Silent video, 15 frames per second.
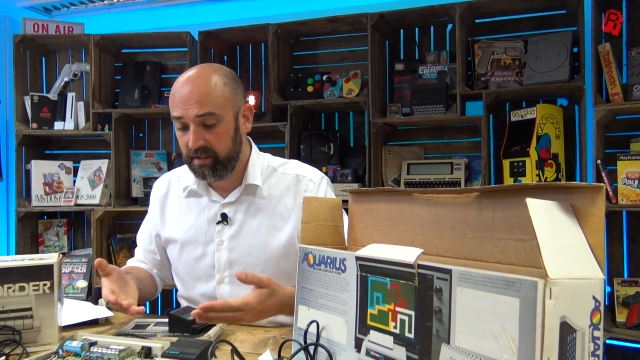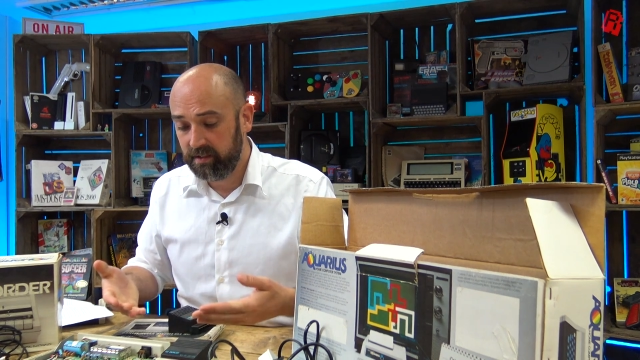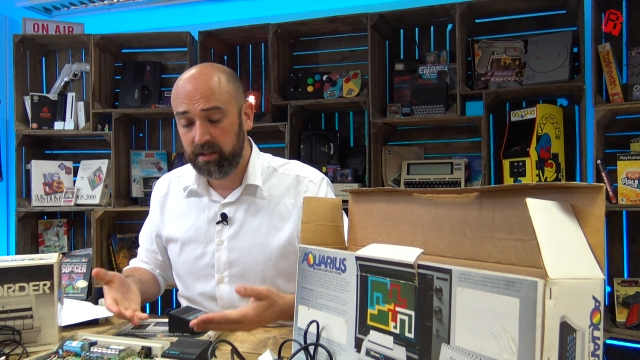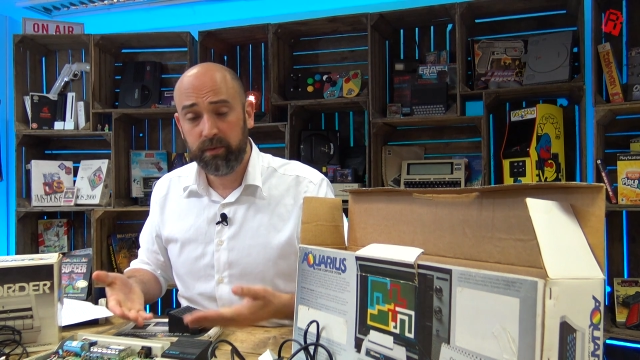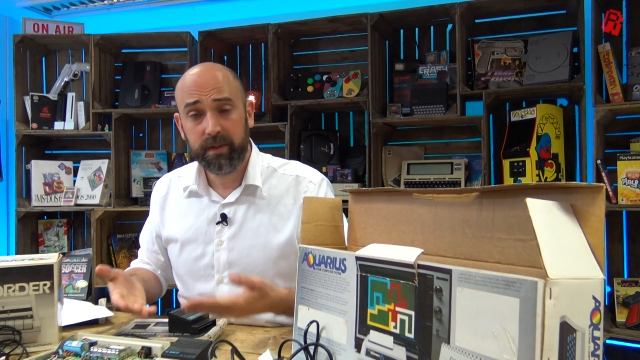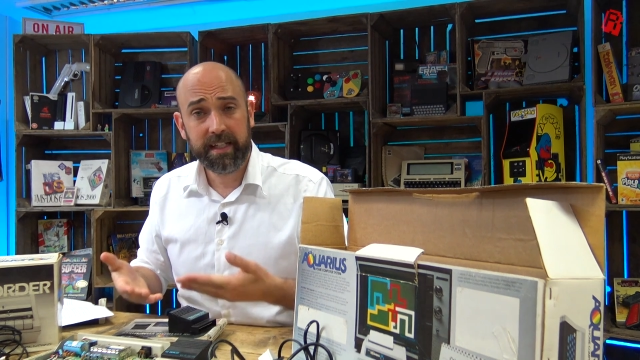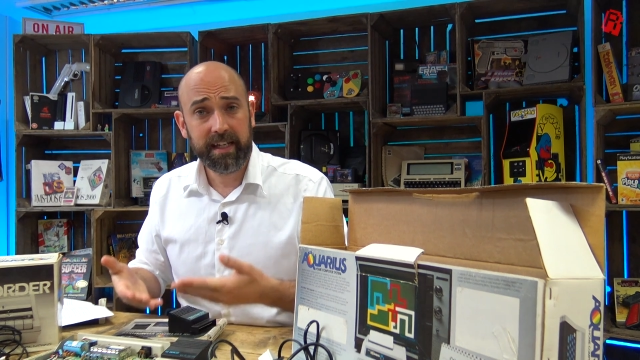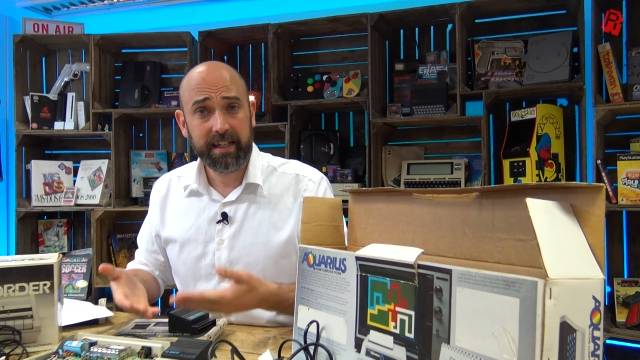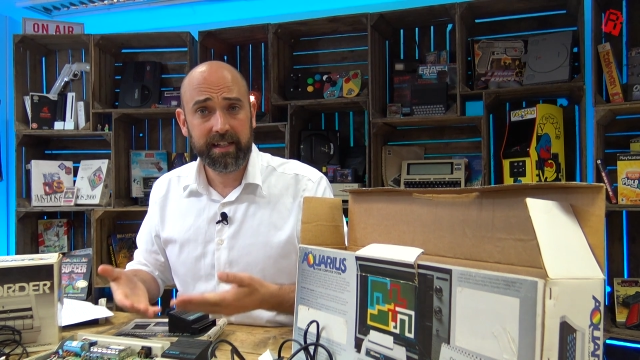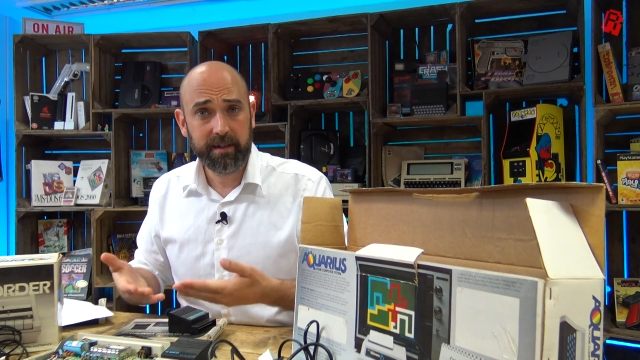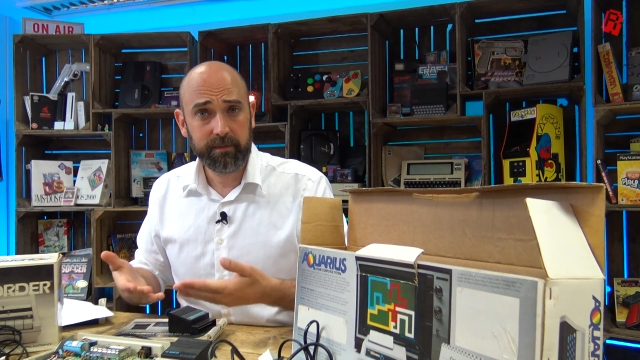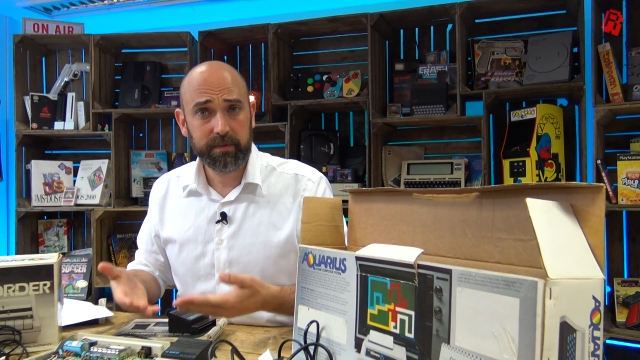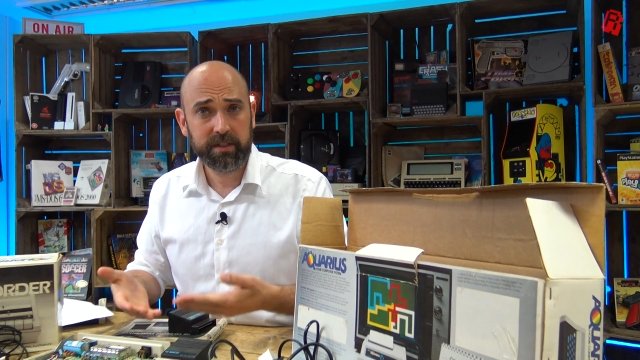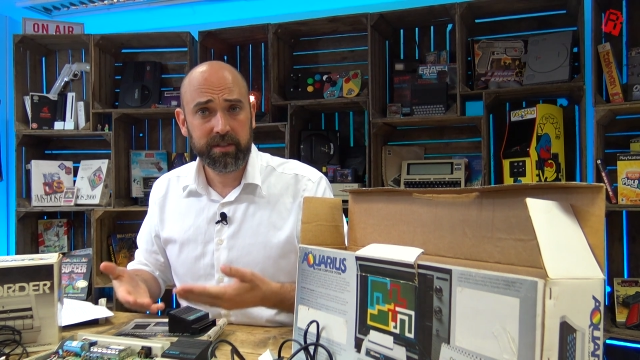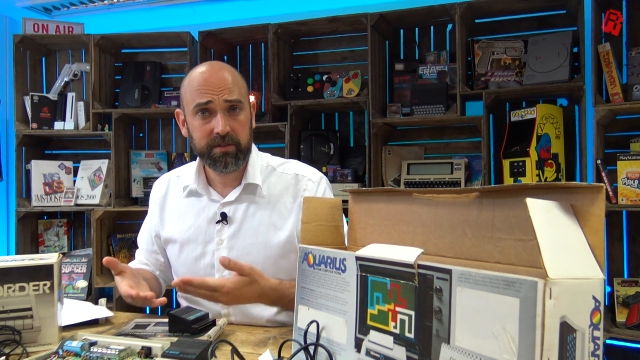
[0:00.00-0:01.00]
you were getting
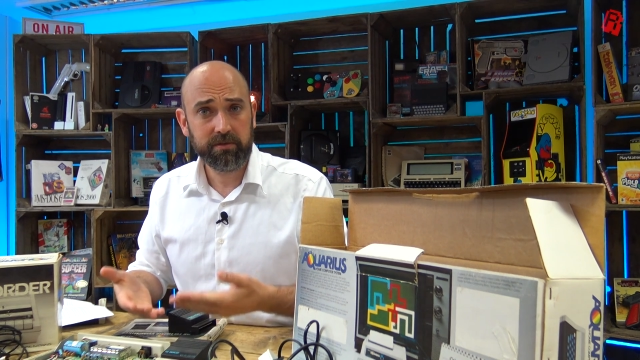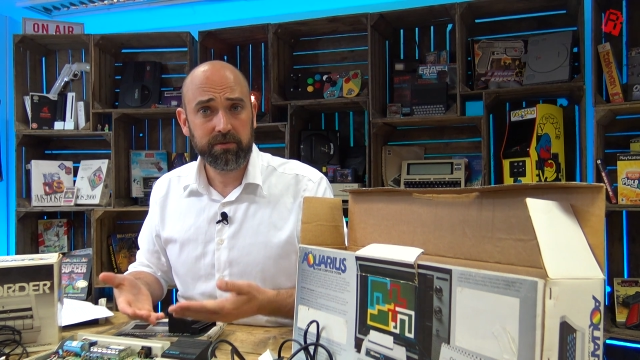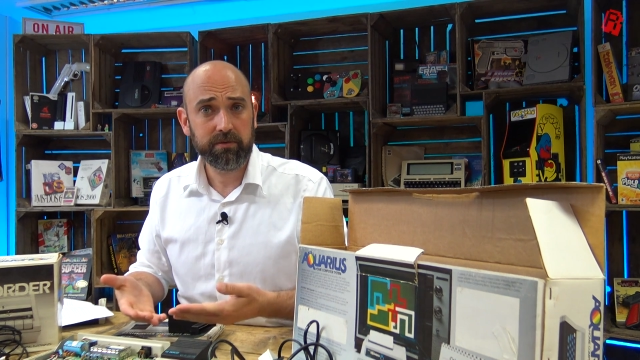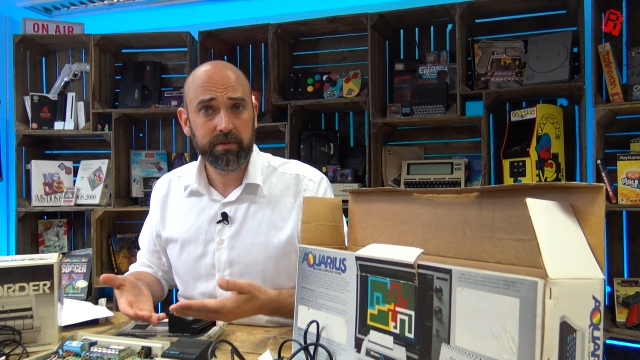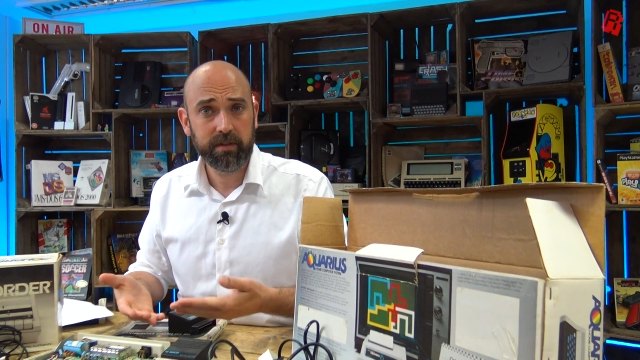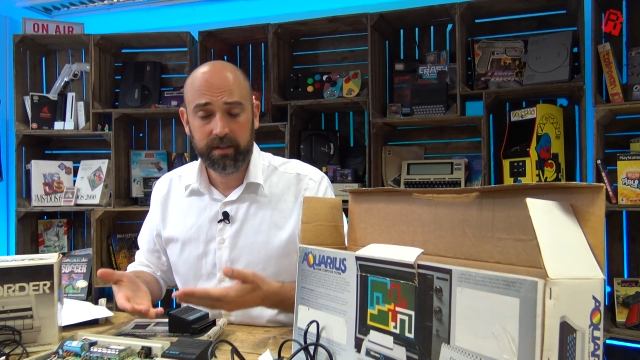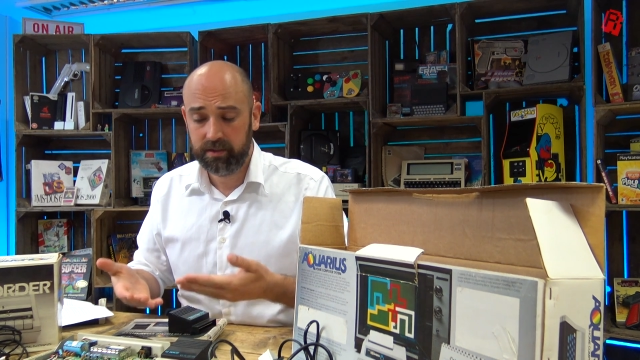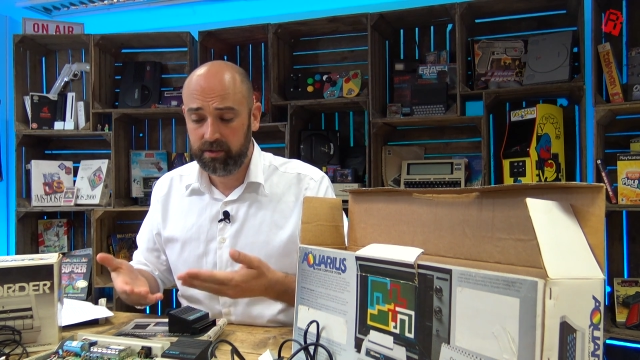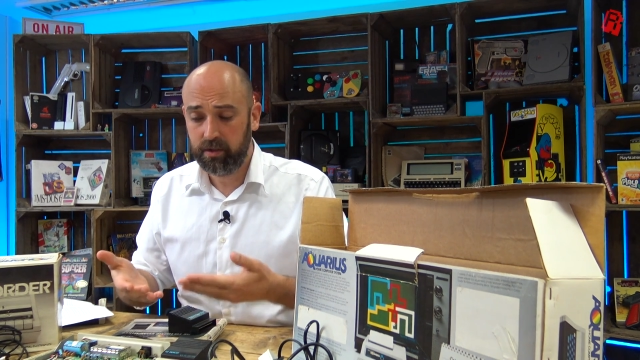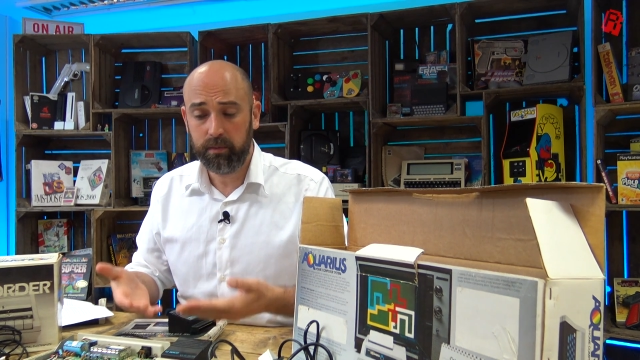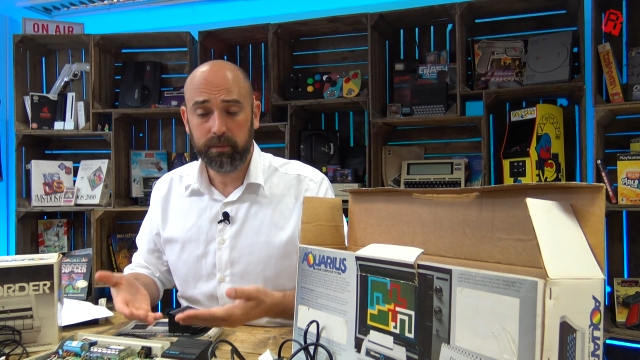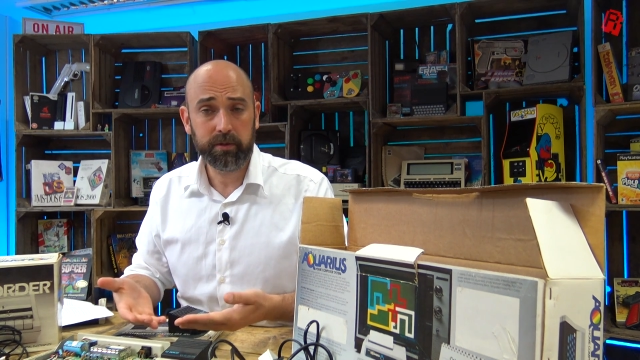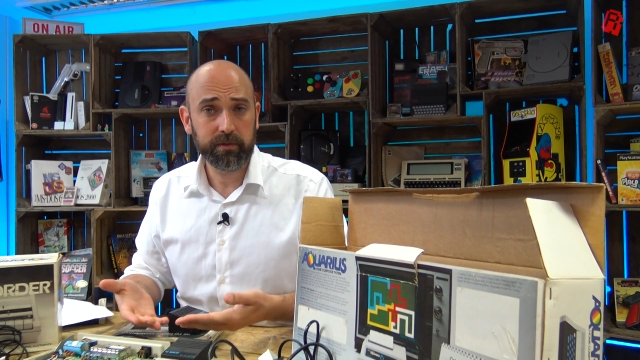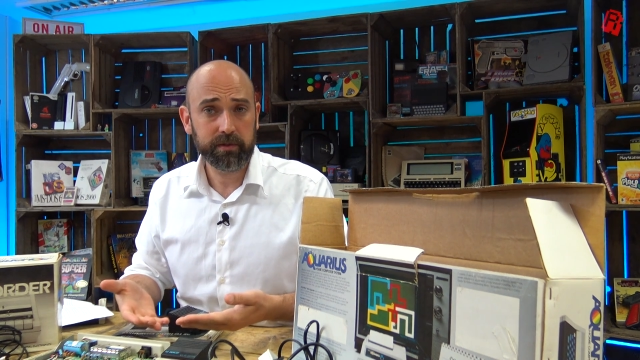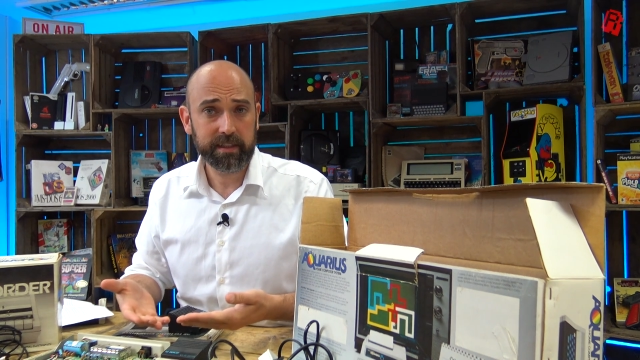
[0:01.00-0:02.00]
up to
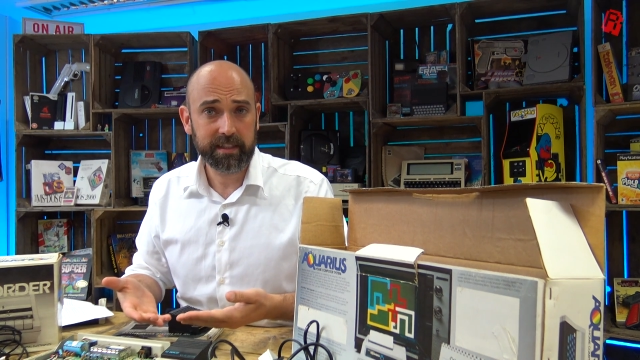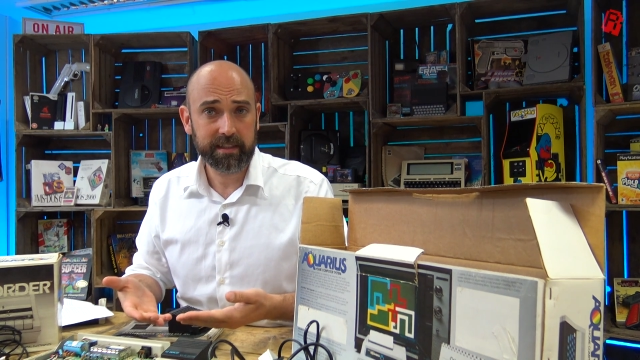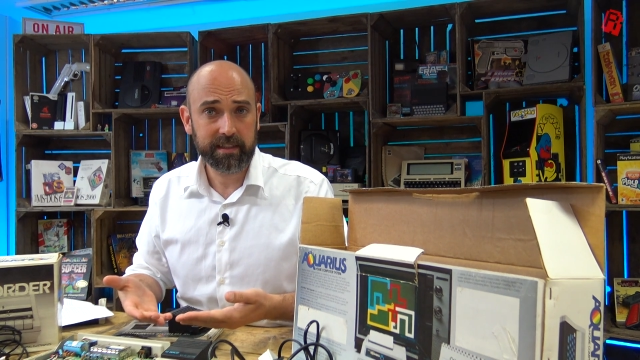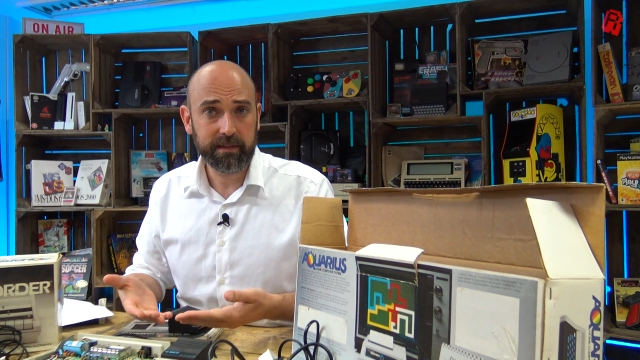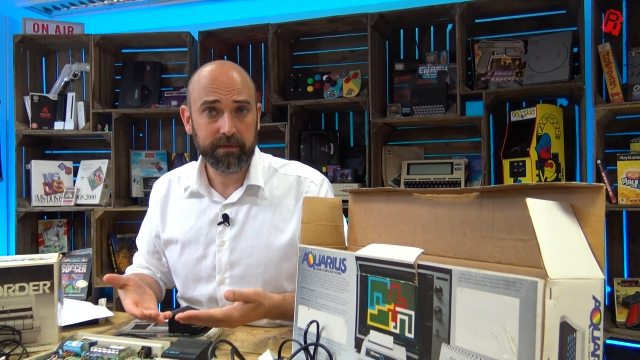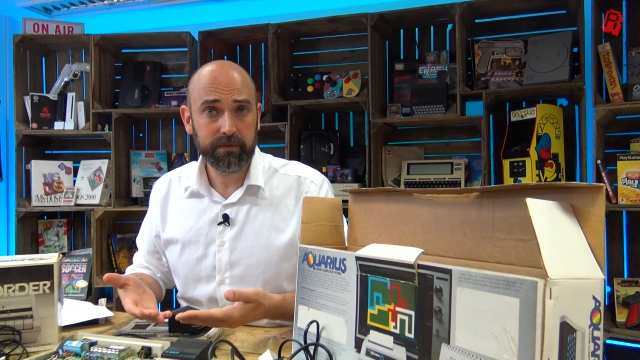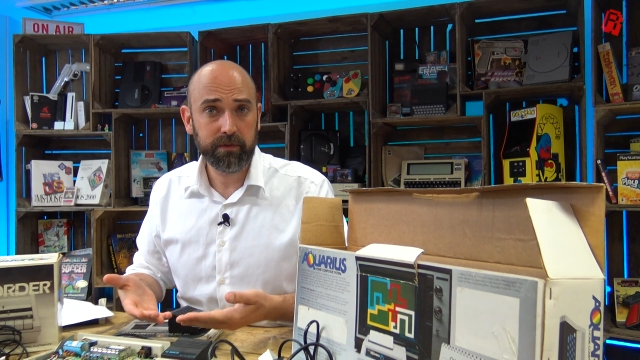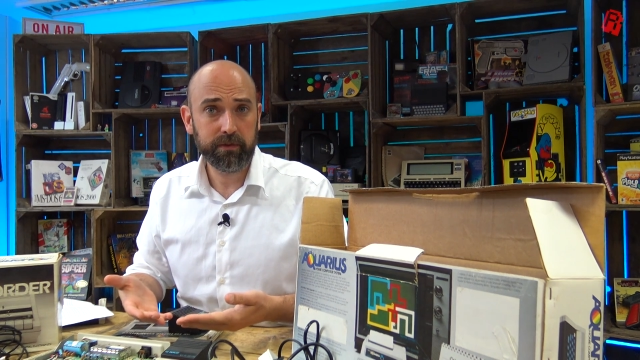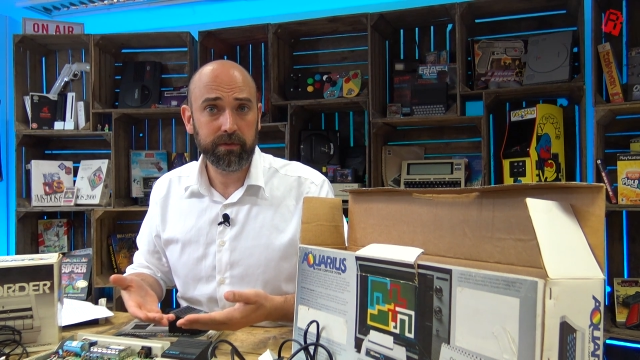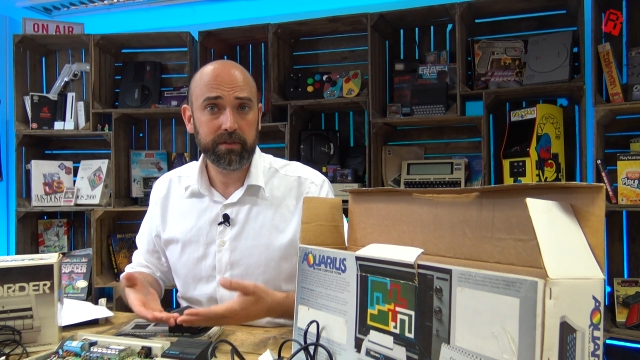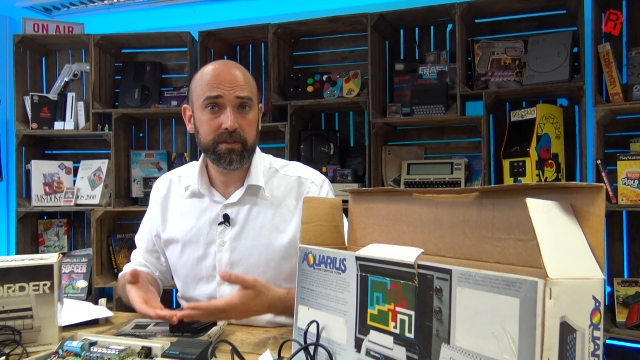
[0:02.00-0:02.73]
Commodore 64,